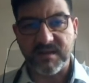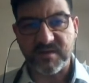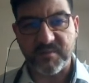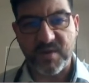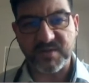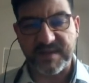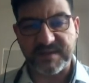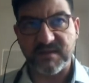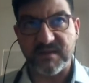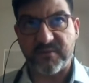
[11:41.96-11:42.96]
composed by
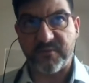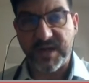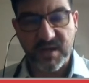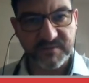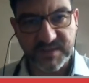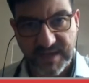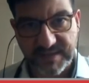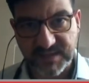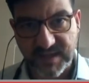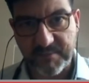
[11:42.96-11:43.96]

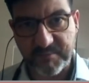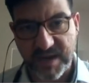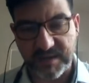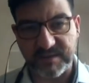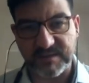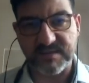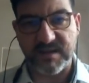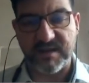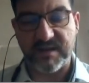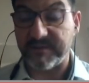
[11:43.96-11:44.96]
399 panel
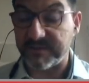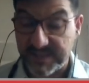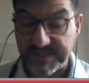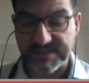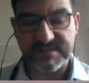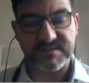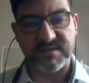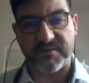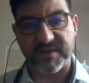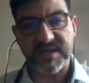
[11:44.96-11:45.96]
genes,
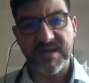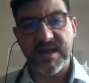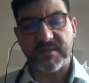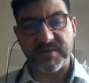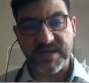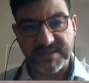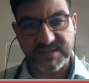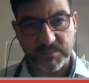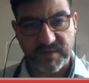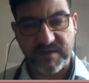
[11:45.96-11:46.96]

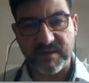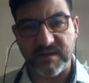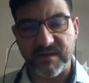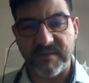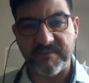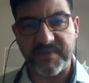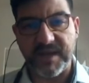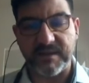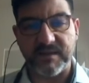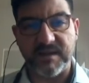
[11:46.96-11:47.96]
related with the
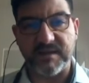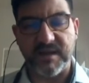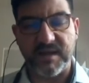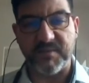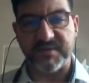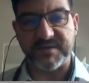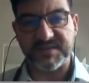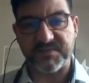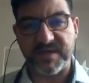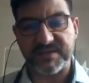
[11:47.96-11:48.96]
immune
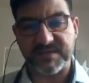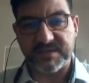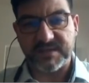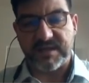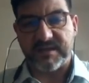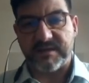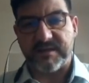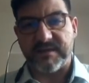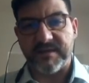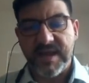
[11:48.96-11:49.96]
expression,
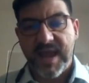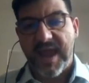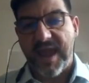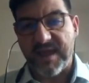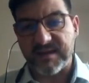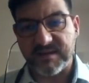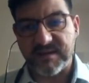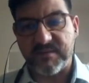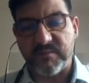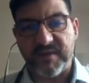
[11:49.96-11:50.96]
and
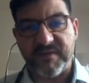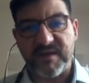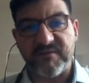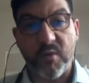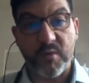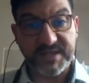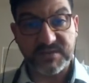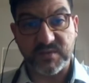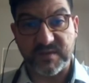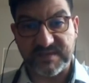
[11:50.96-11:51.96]
with the
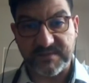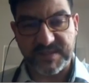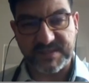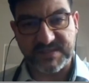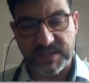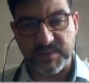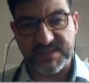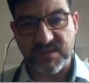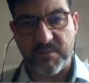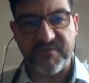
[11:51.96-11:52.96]
42 antibodies that we
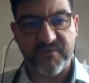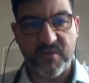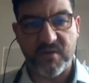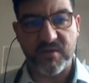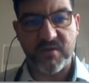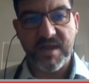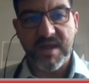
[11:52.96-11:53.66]
saw before.